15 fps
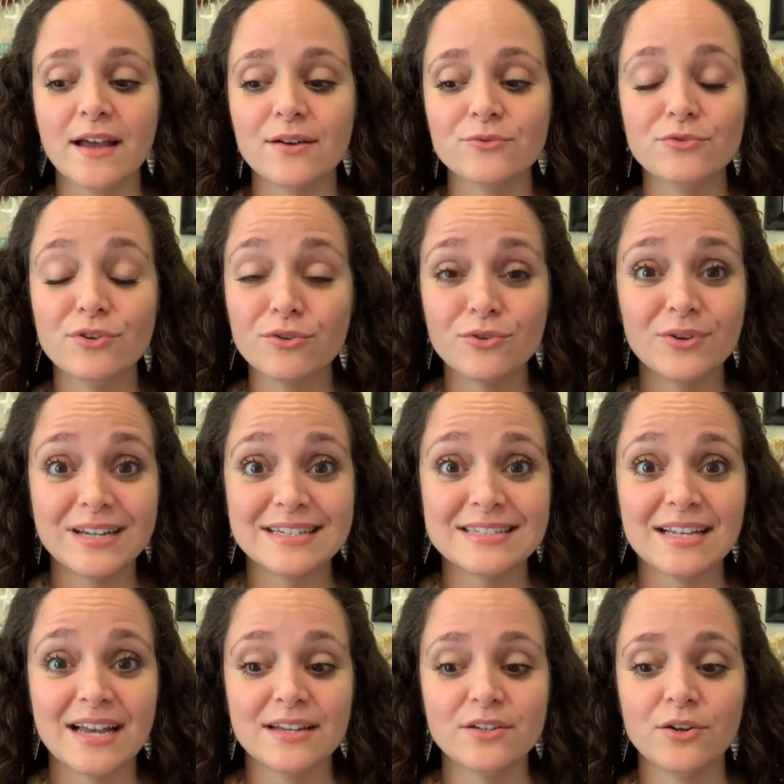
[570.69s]
Real quick
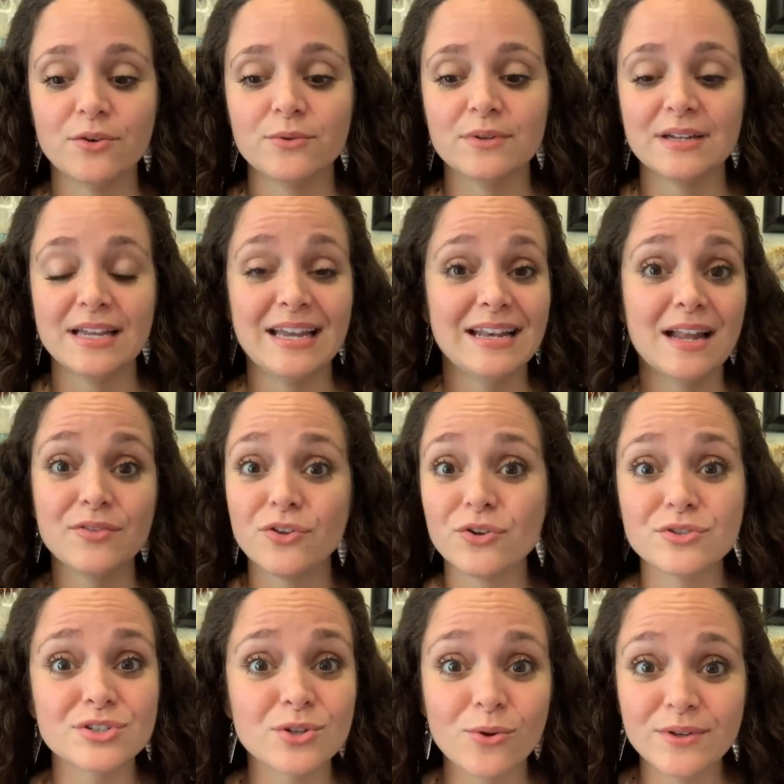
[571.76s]
side note, and
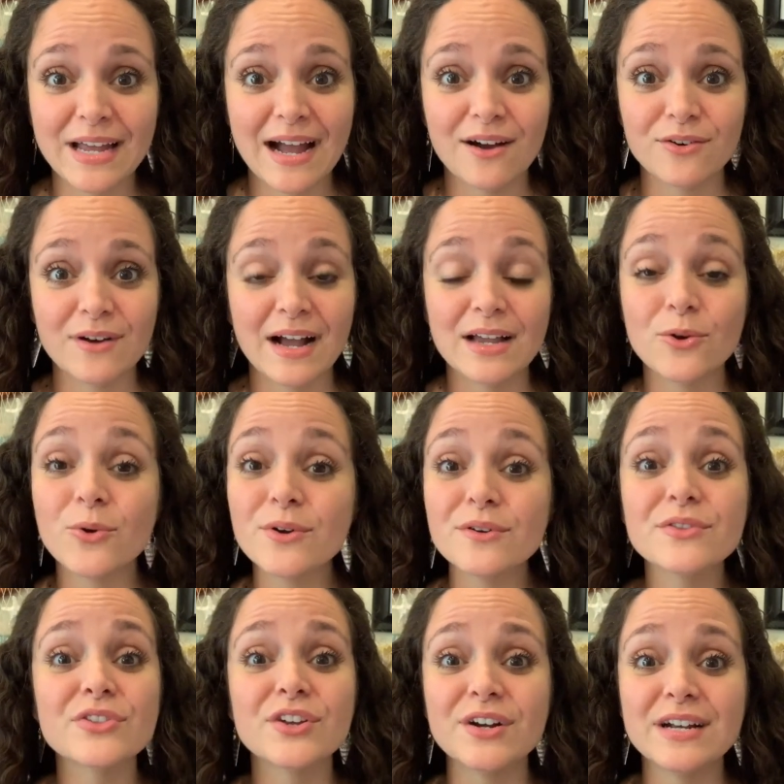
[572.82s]
they're sold out. I
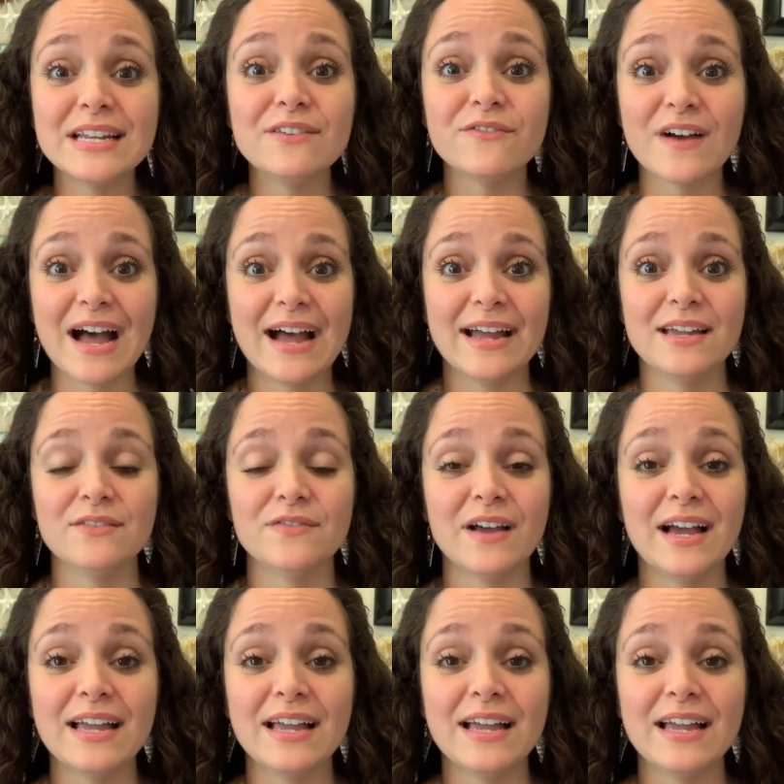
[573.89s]
ordered 35.